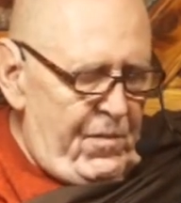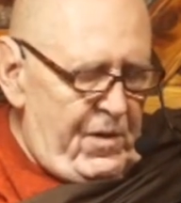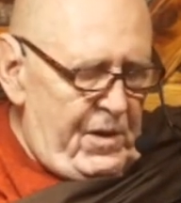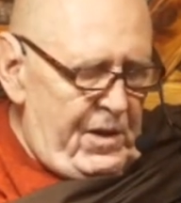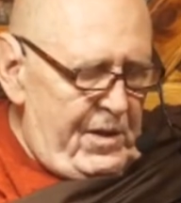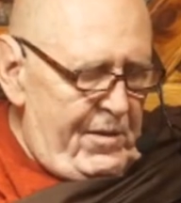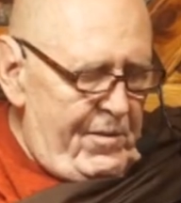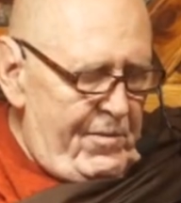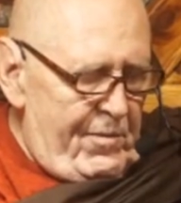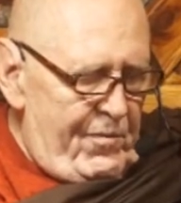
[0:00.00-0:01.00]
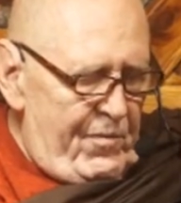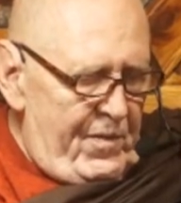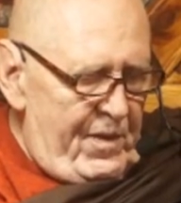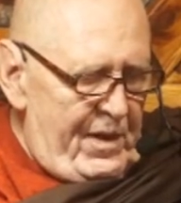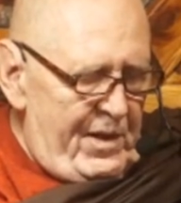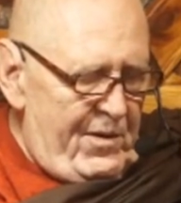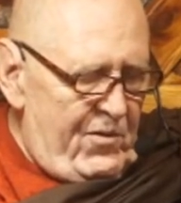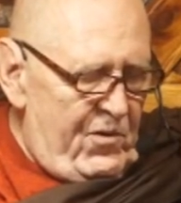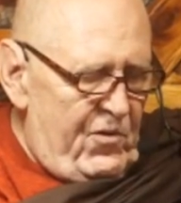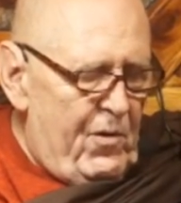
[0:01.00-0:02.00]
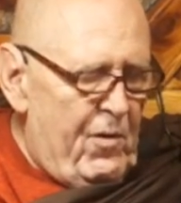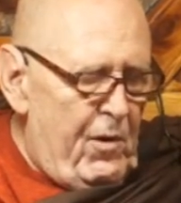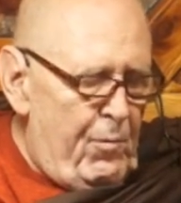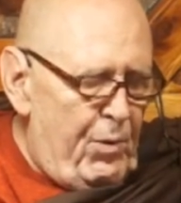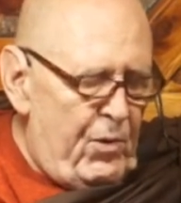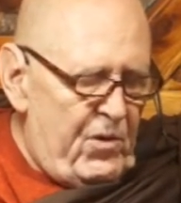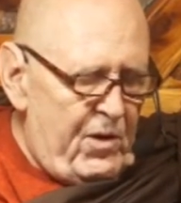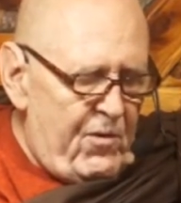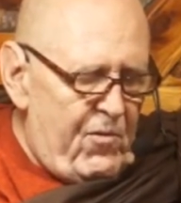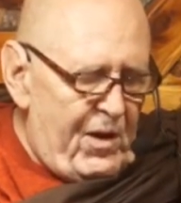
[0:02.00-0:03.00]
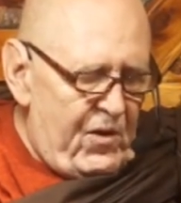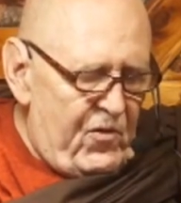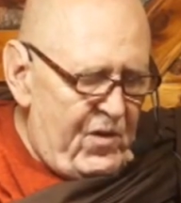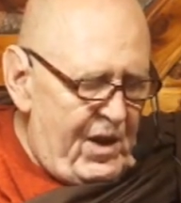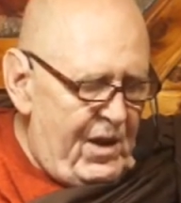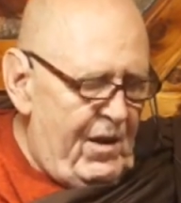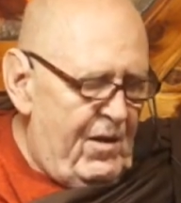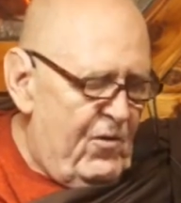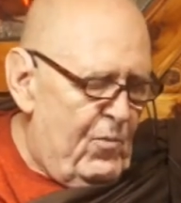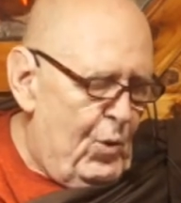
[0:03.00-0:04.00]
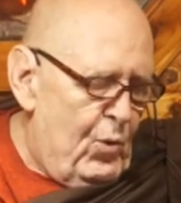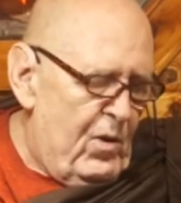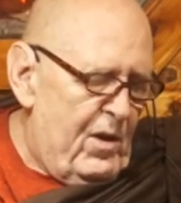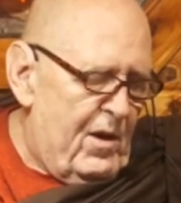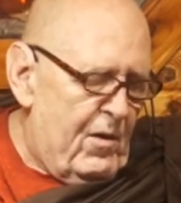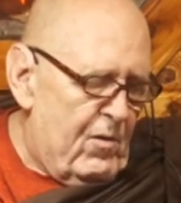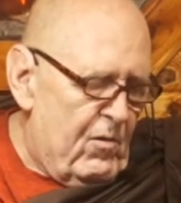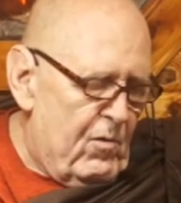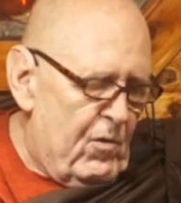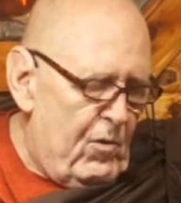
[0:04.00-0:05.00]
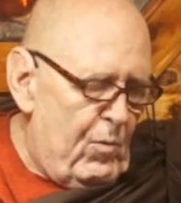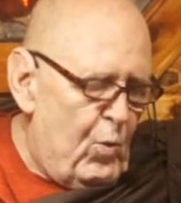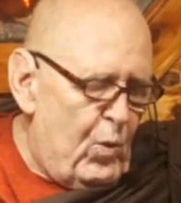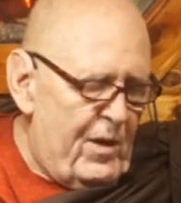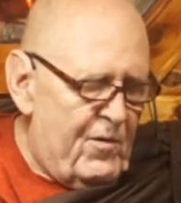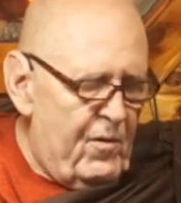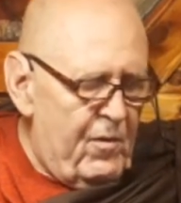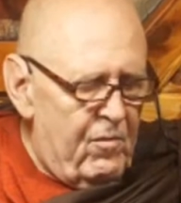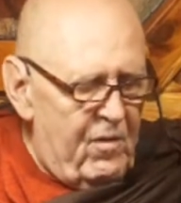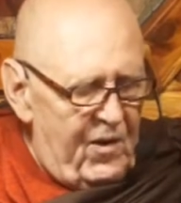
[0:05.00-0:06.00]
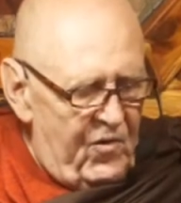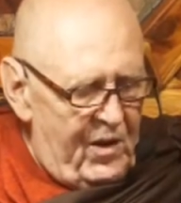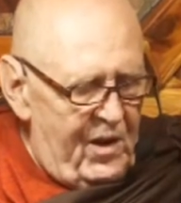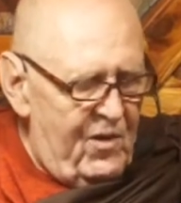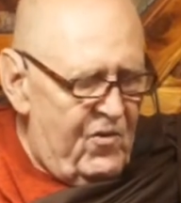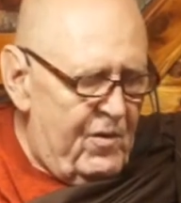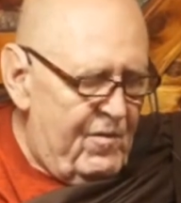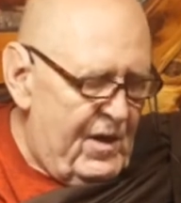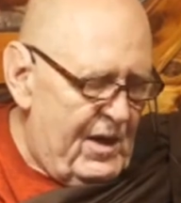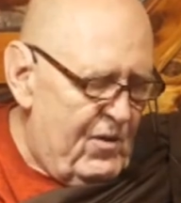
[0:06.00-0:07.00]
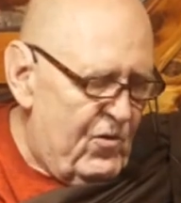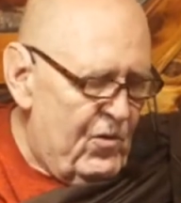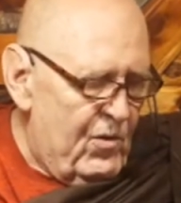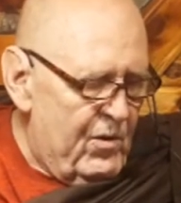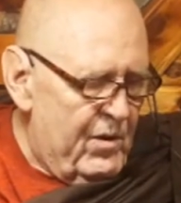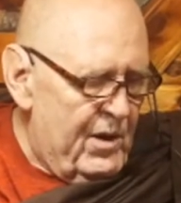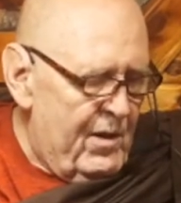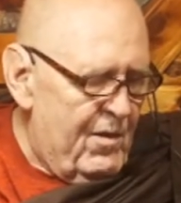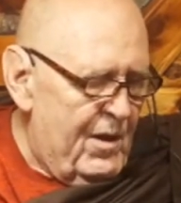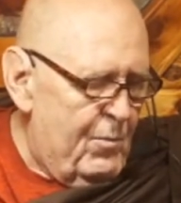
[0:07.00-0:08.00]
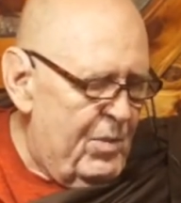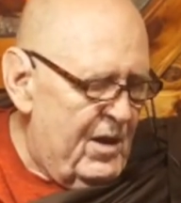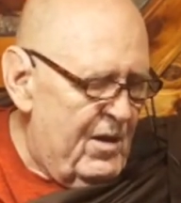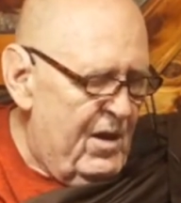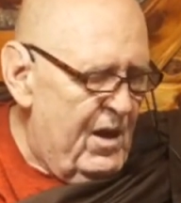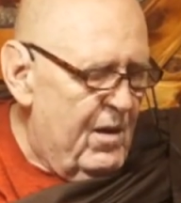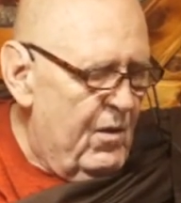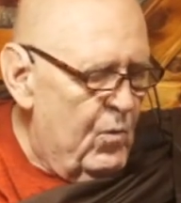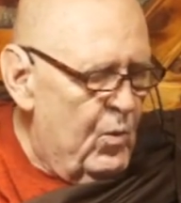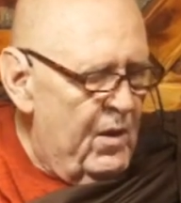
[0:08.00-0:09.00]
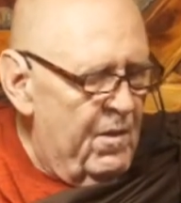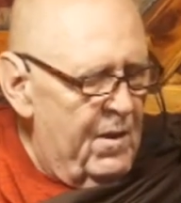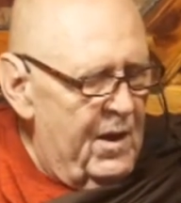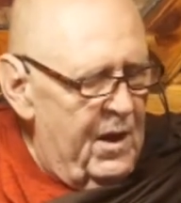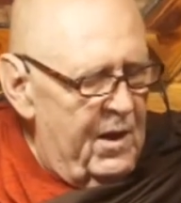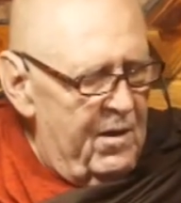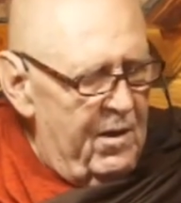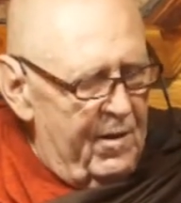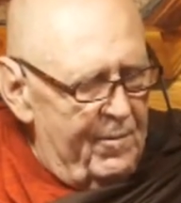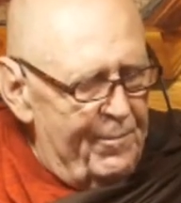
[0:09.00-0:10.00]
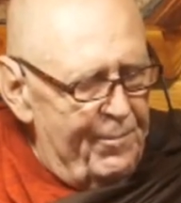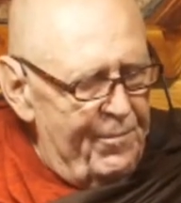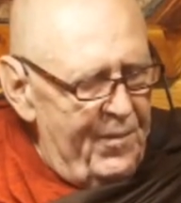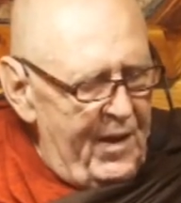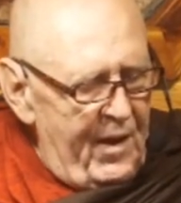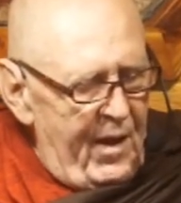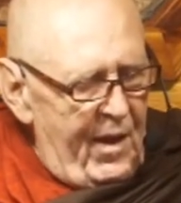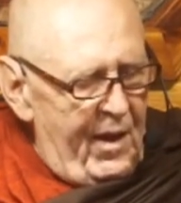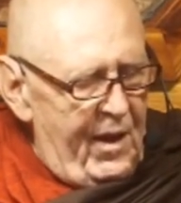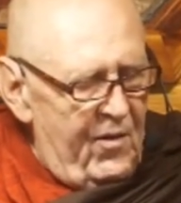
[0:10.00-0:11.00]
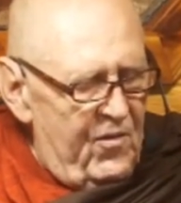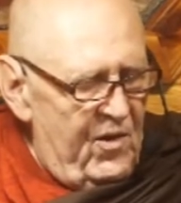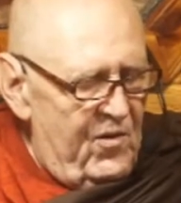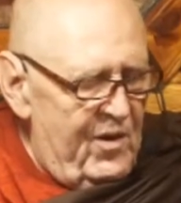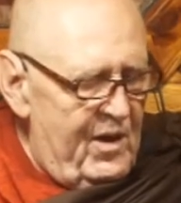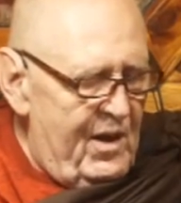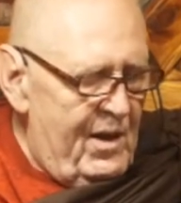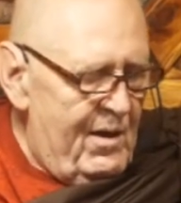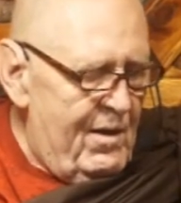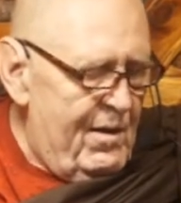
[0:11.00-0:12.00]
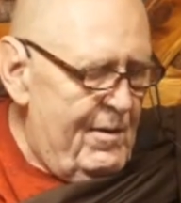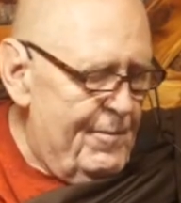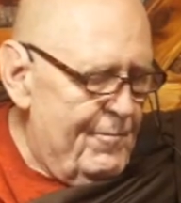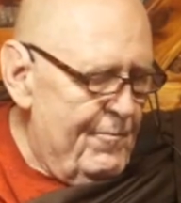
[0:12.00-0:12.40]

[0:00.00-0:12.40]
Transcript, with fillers: uh, uh Sariputta dressed, taking his bowl and outer robe, went to the residence of the householder Anathapindika with Ananda as his attendant.